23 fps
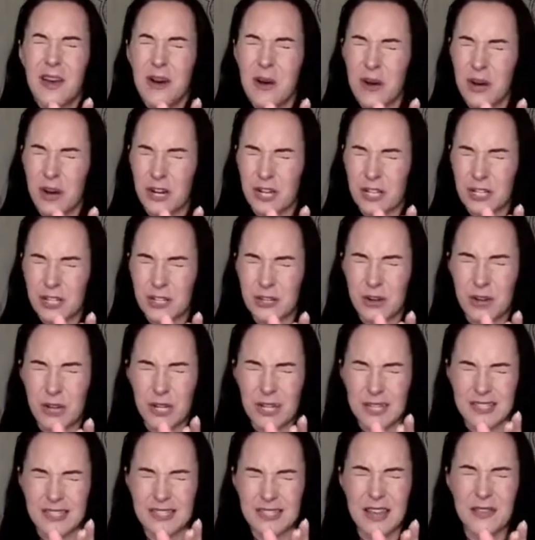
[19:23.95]
or control
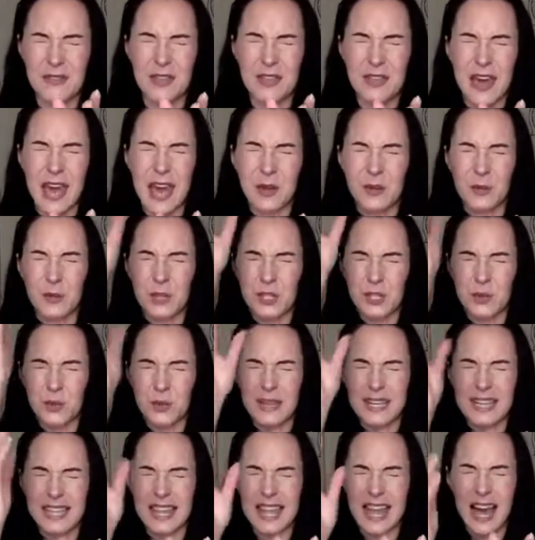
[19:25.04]
us save that which
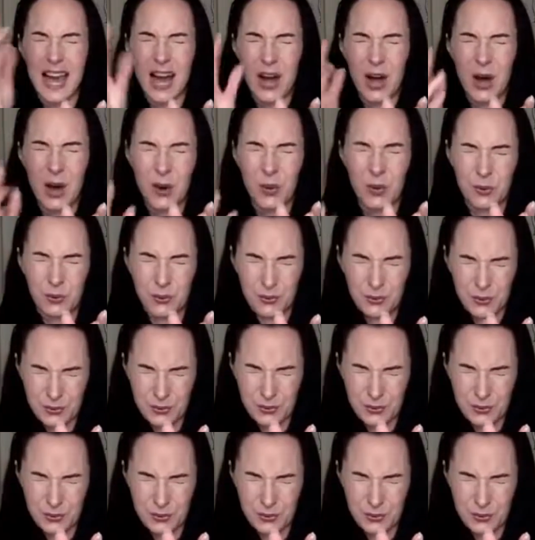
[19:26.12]
we allow.